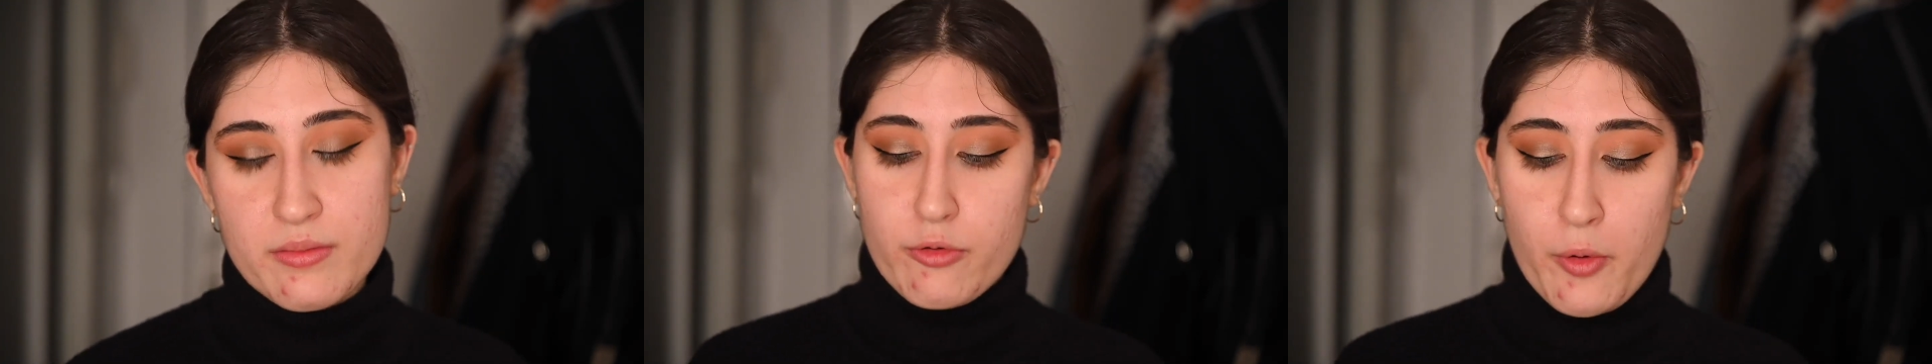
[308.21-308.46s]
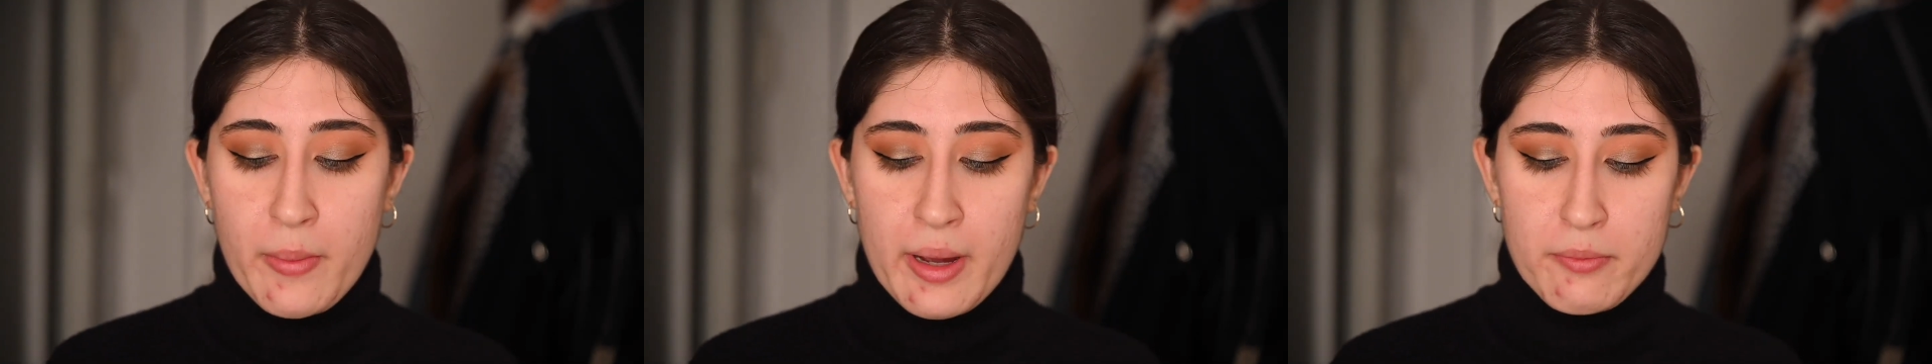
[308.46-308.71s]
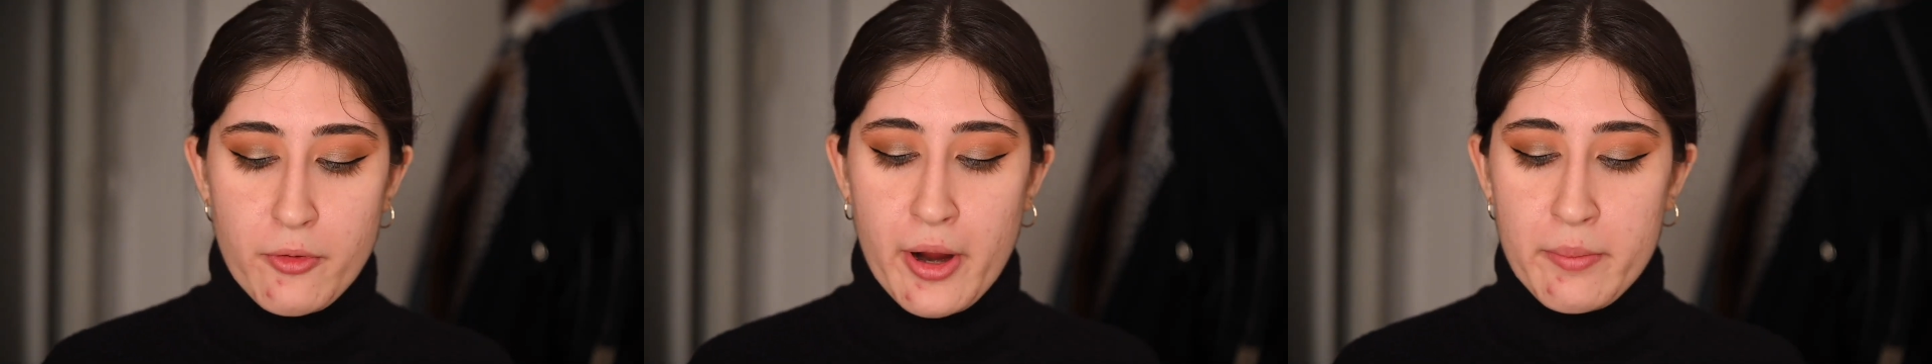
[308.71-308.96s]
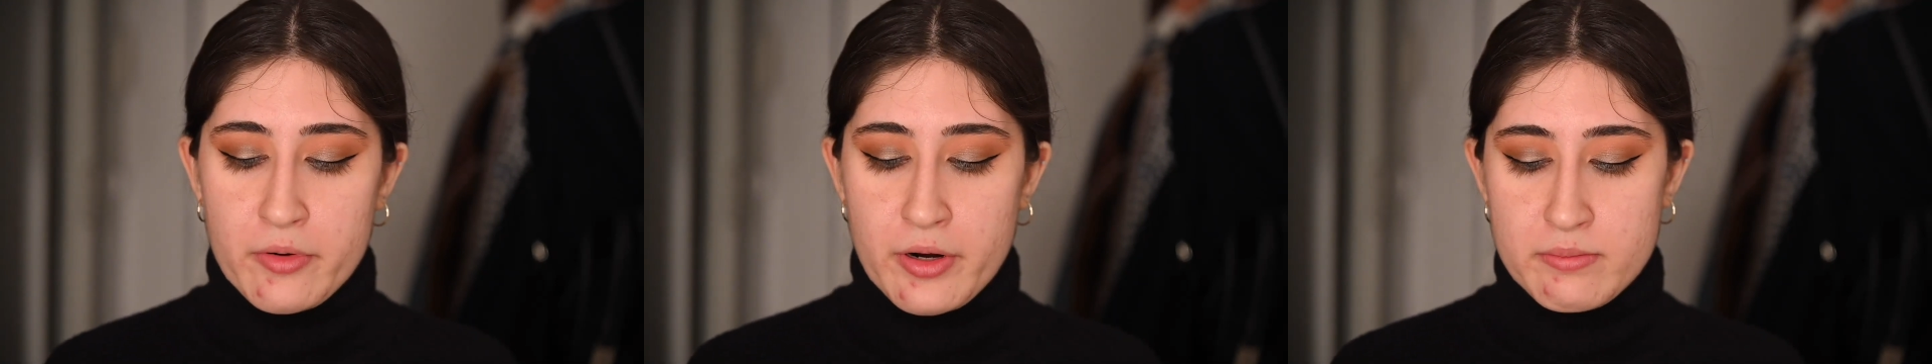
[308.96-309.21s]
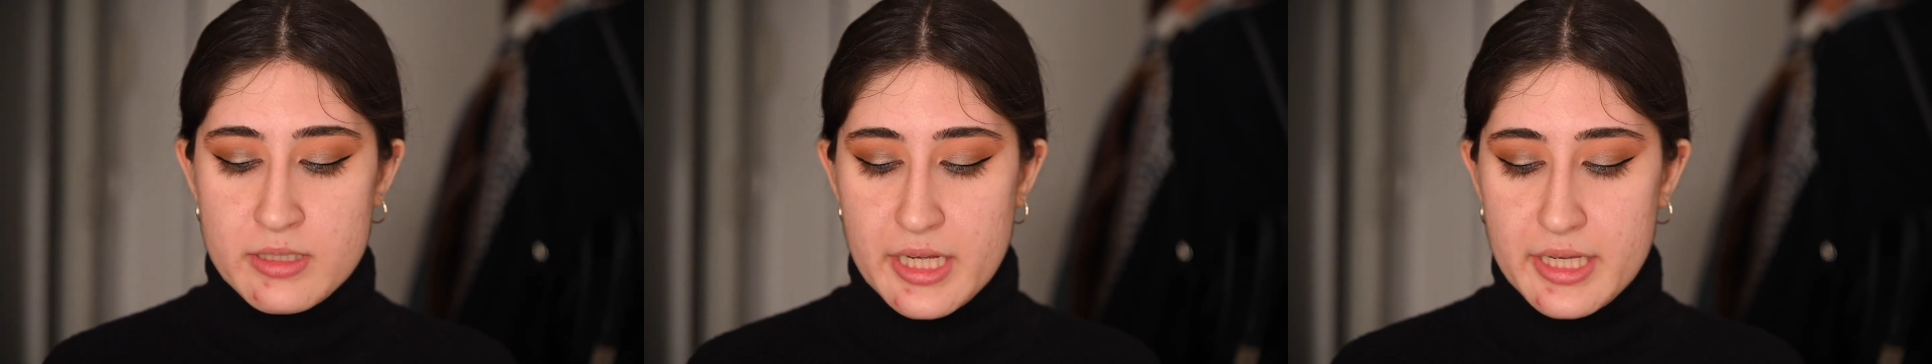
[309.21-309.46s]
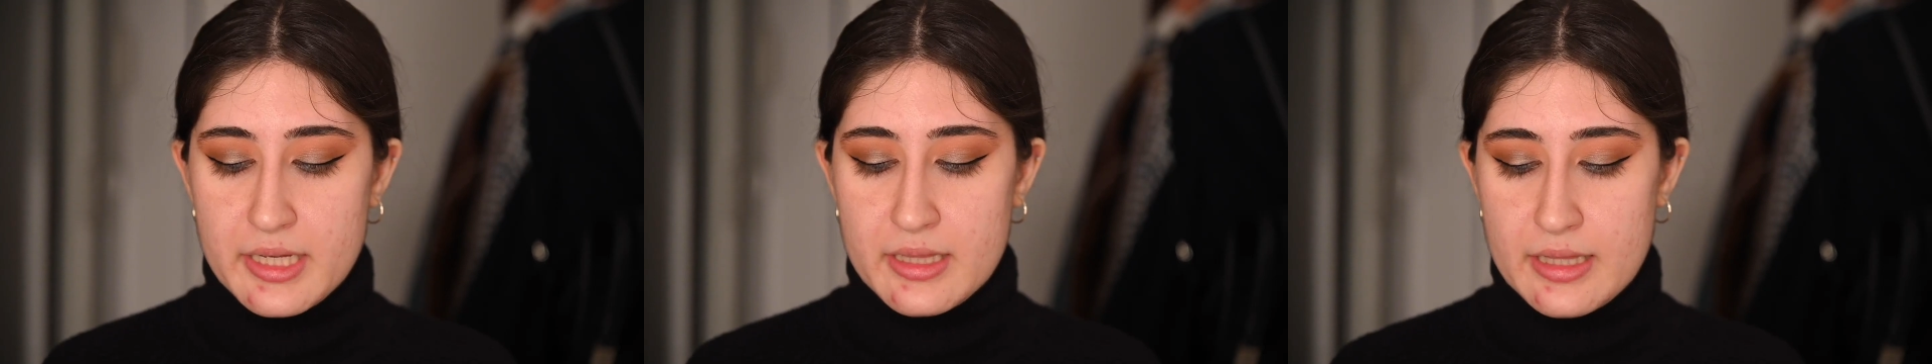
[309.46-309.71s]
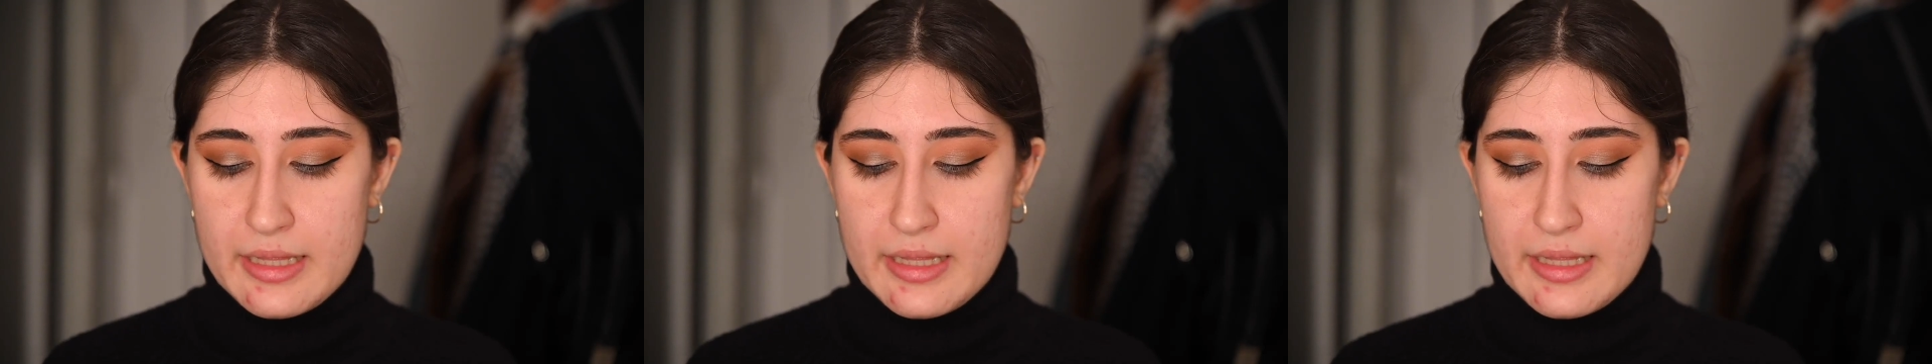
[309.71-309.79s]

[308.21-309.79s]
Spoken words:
For my primer, I'm taking